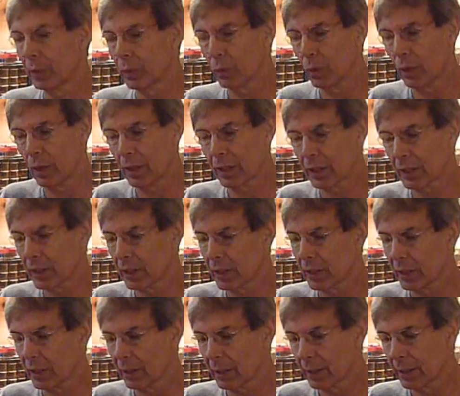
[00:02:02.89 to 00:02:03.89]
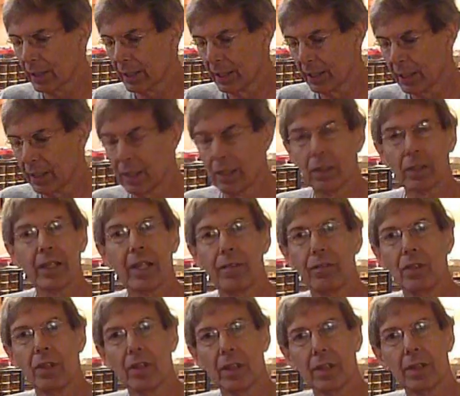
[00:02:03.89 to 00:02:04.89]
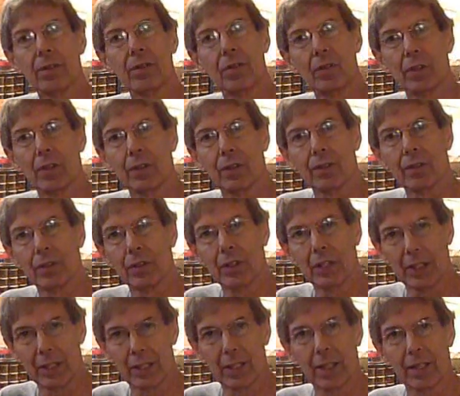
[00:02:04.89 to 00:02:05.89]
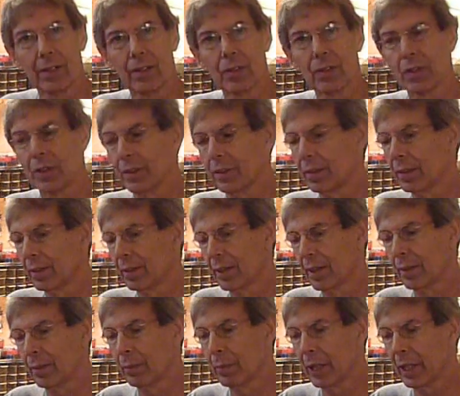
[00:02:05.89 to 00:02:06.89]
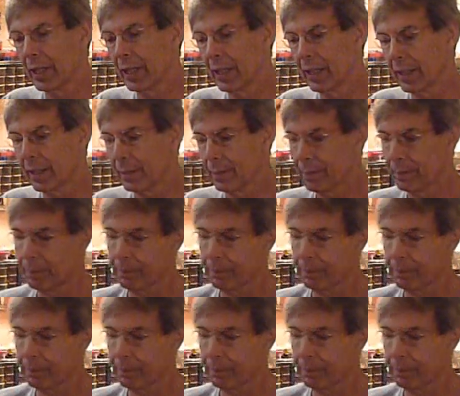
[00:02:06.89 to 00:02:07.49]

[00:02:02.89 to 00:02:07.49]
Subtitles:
to watch, because it'll give you the details on making it.